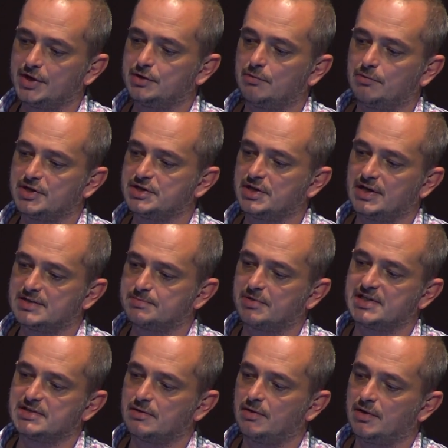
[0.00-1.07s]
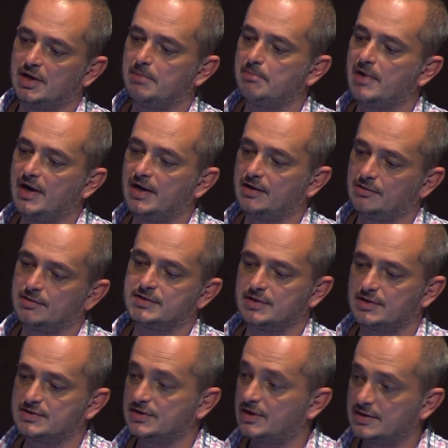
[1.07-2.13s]
which are expressed only by concert
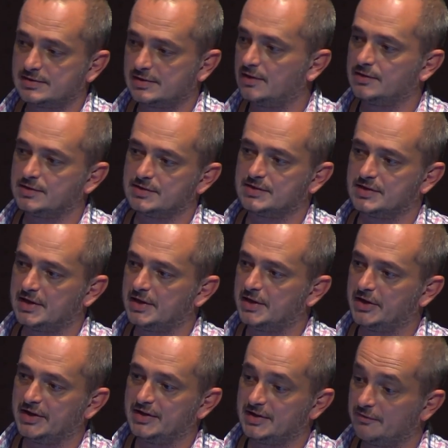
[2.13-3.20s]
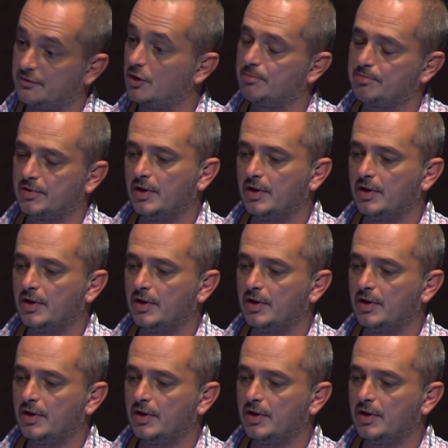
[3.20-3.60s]
cells, and they develop